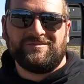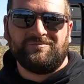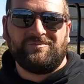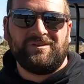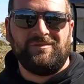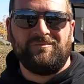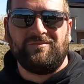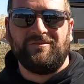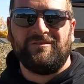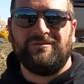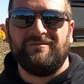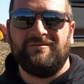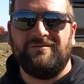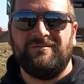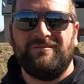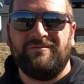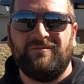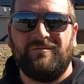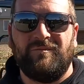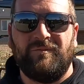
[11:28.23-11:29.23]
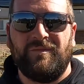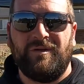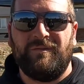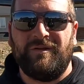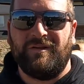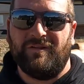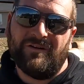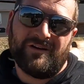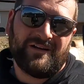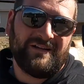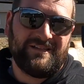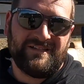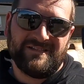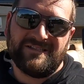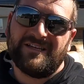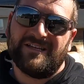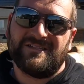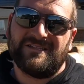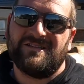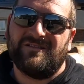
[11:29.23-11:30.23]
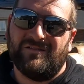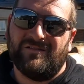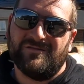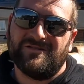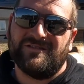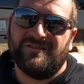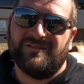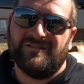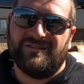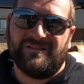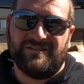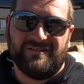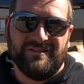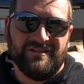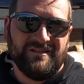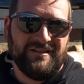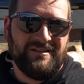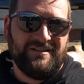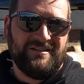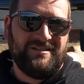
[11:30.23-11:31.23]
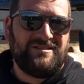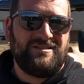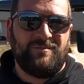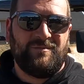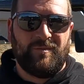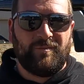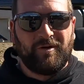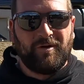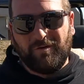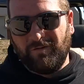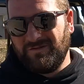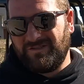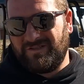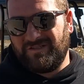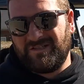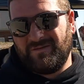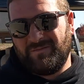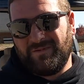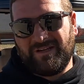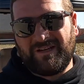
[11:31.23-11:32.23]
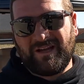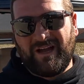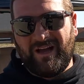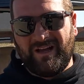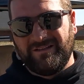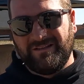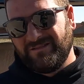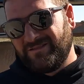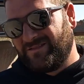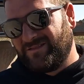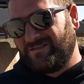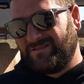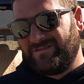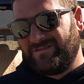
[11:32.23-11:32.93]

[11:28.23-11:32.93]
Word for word: some people maybe look at these kits closer and some of the pros and some of the cons.